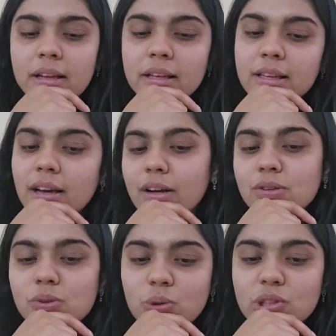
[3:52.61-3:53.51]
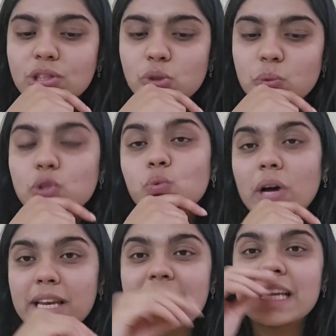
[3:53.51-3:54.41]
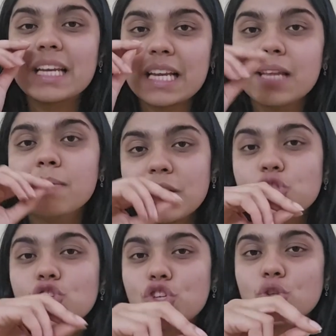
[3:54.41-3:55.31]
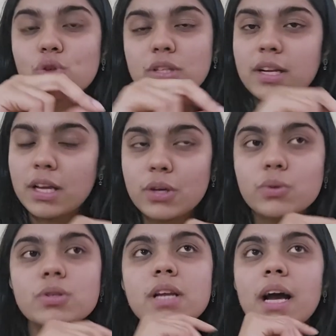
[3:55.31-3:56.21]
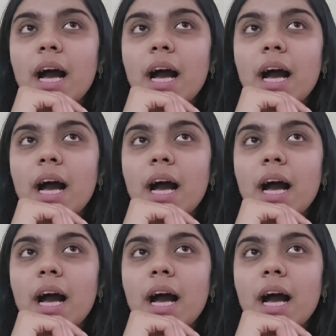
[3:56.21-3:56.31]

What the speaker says: Yeah, so this was one really major resource that I used.